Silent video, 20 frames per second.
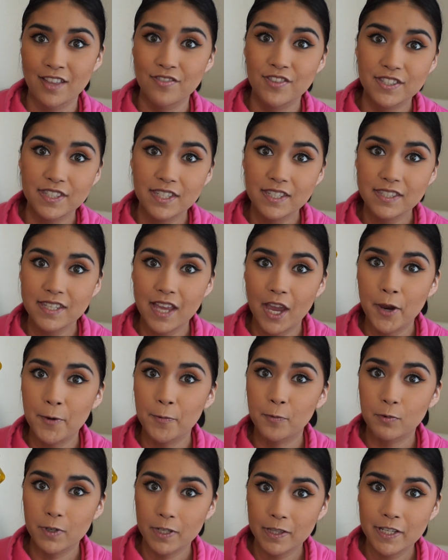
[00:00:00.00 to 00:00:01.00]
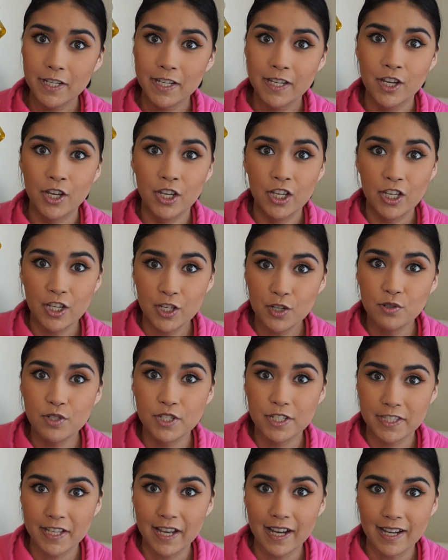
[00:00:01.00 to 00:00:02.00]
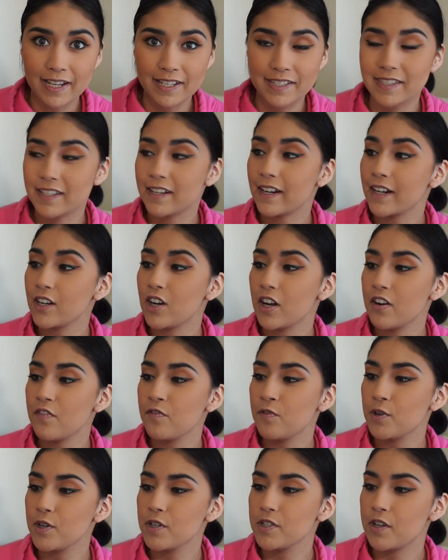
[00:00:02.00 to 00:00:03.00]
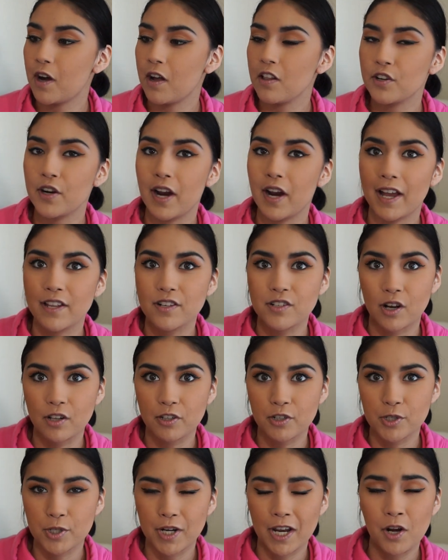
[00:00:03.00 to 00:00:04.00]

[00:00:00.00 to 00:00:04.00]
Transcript: This is a really huge size, and I got it for a dollar at Dollar Tree.